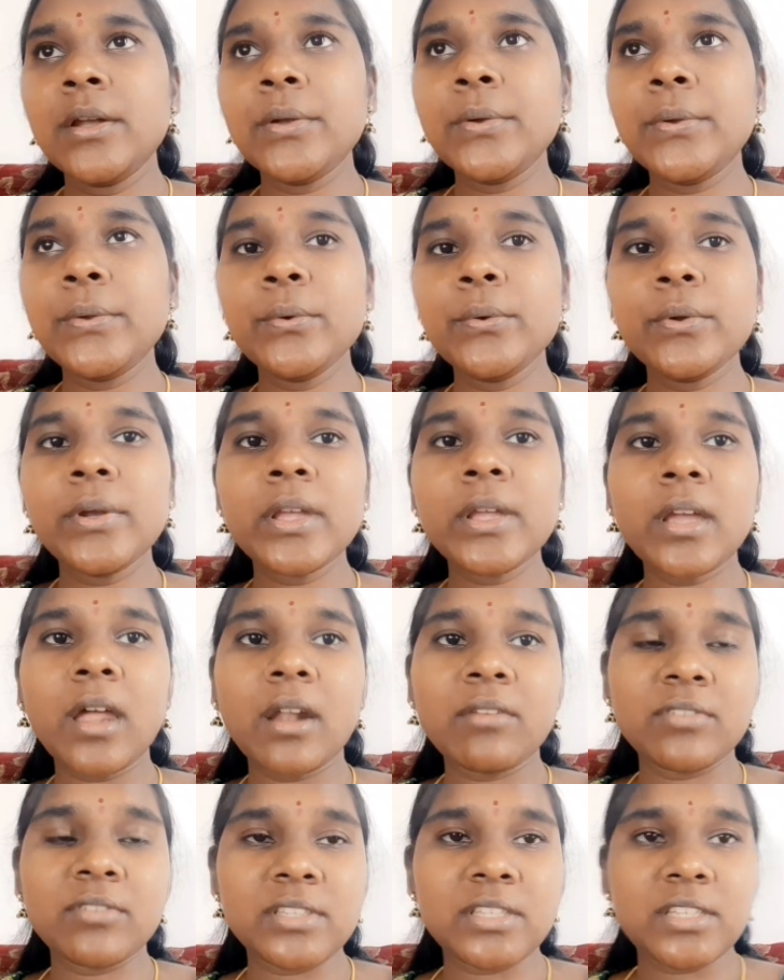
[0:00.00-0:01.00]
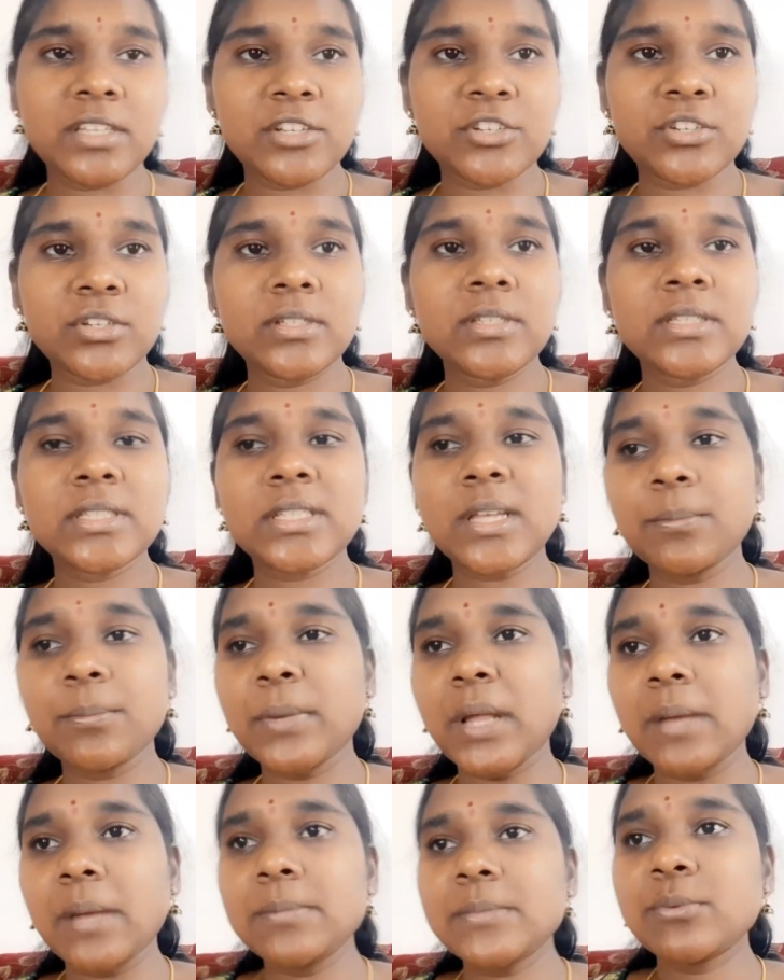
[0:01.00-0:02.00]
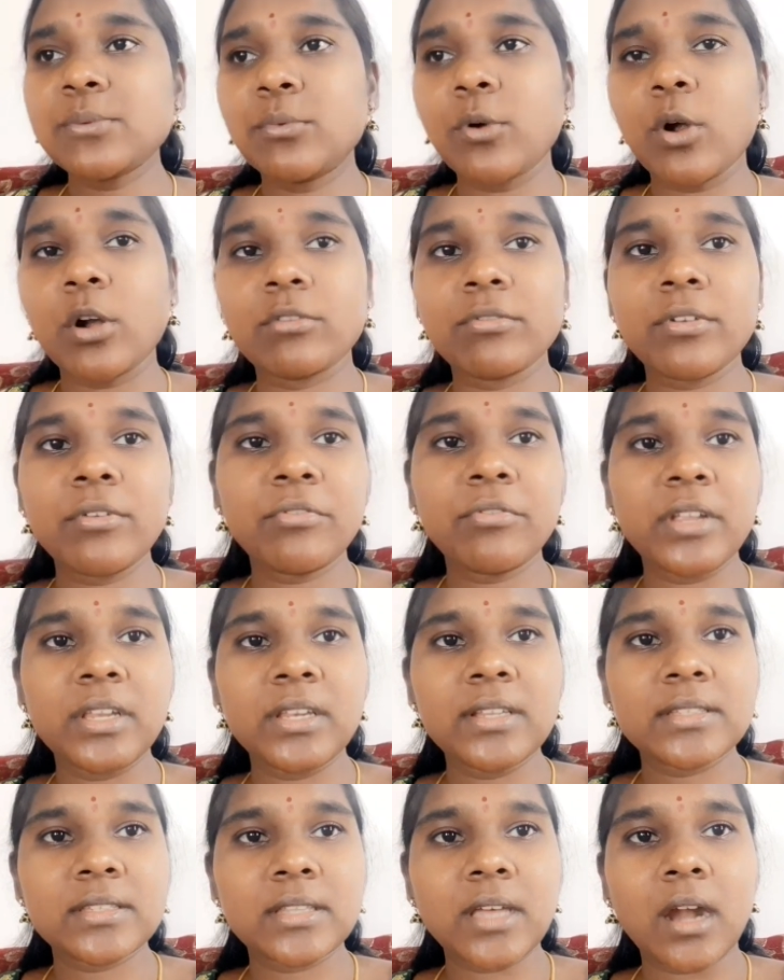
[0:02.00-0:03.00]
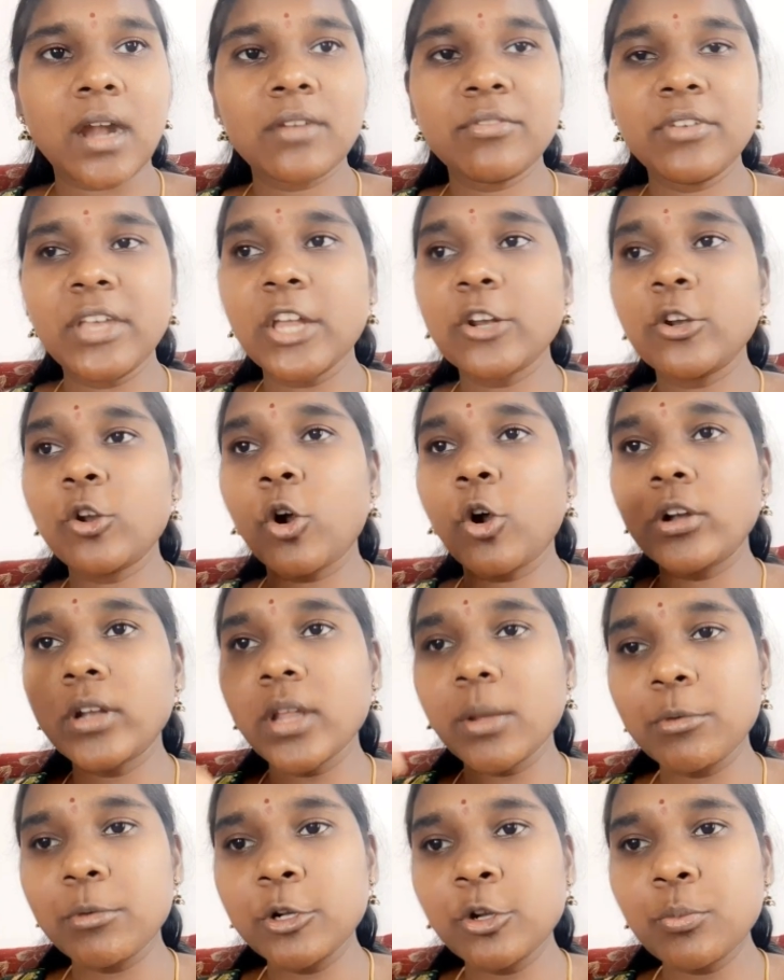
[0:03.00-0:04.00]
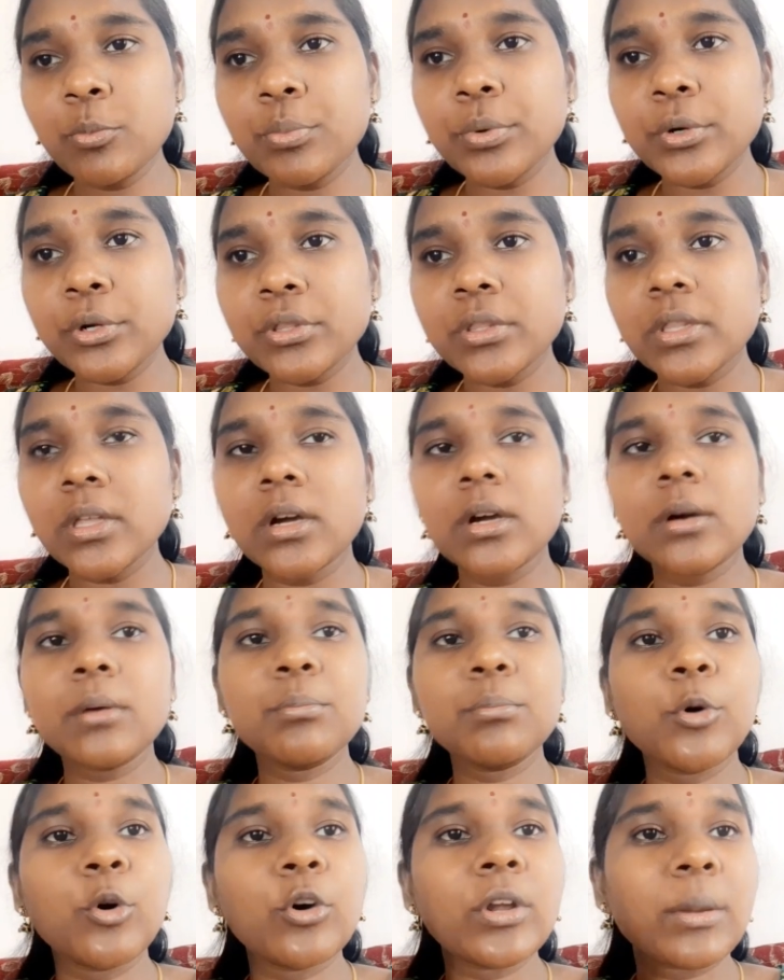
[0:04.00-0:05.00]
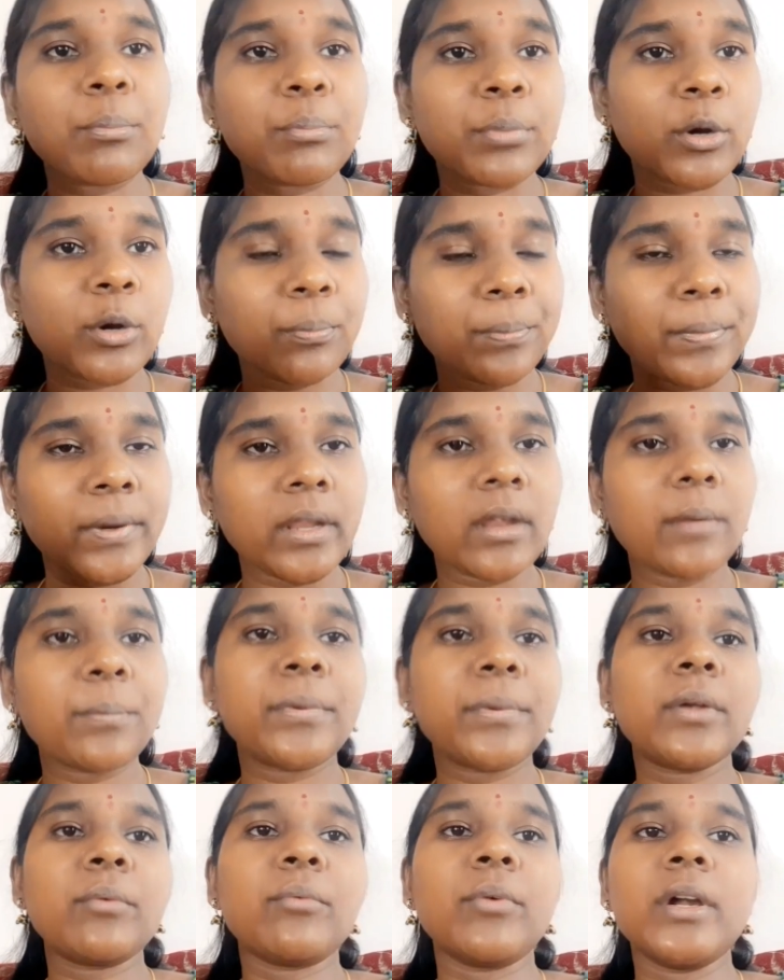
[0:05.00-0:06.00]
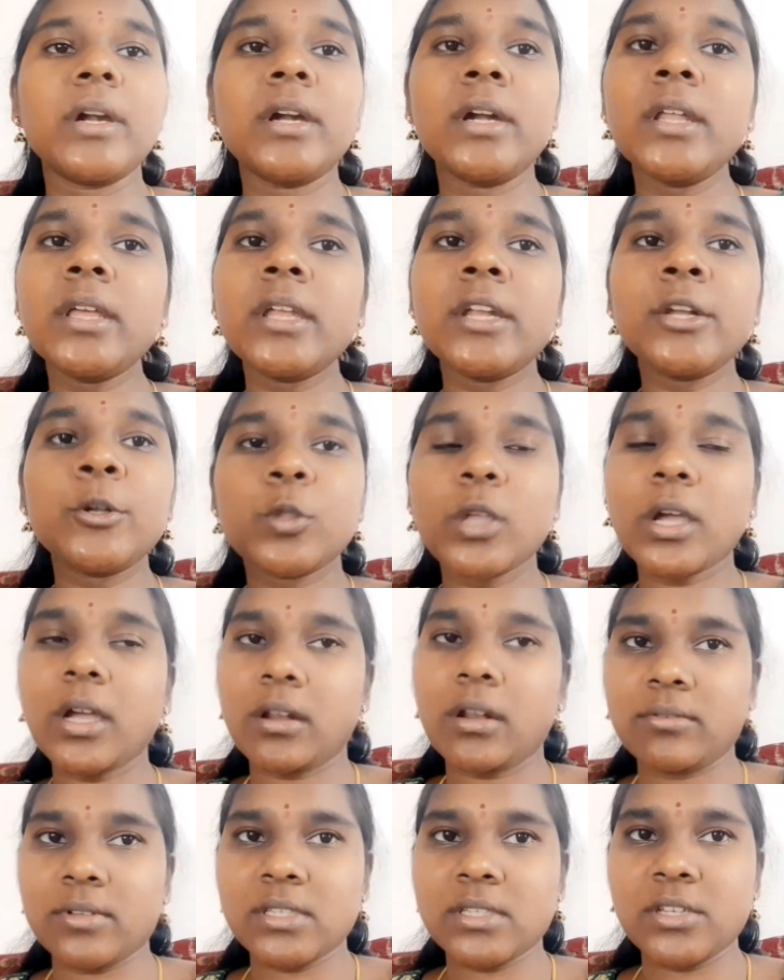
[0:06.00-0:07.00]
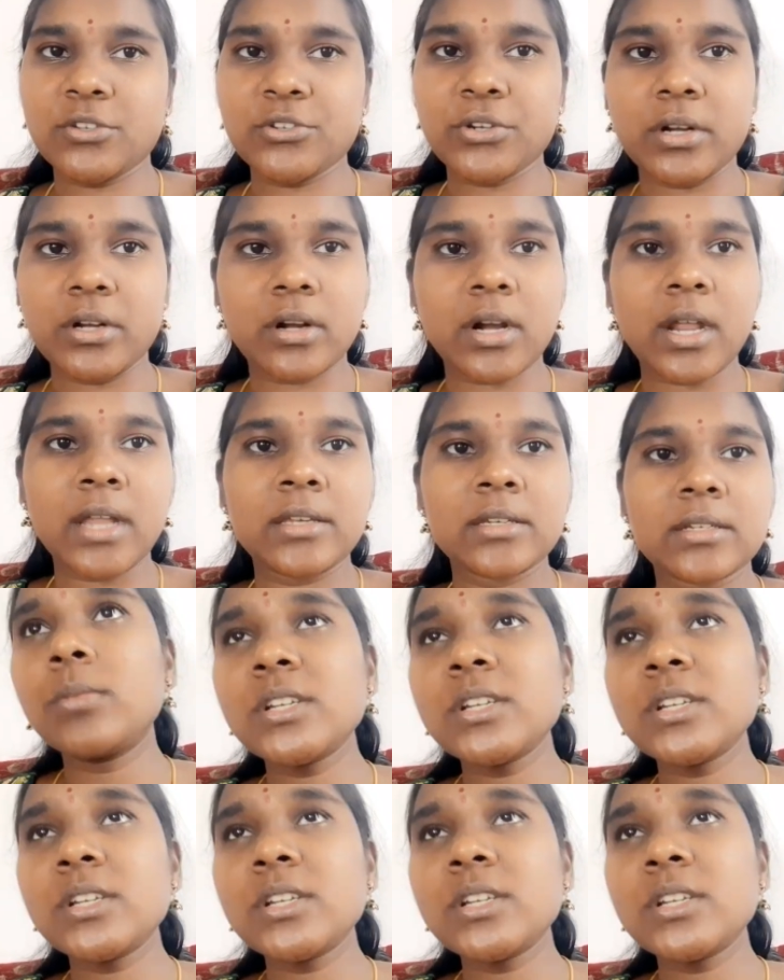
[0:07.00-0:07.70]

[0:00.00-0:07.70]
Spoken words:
During conversation, sometimes what we feel is that we are not able to put the more appropriate word into the conversation, right?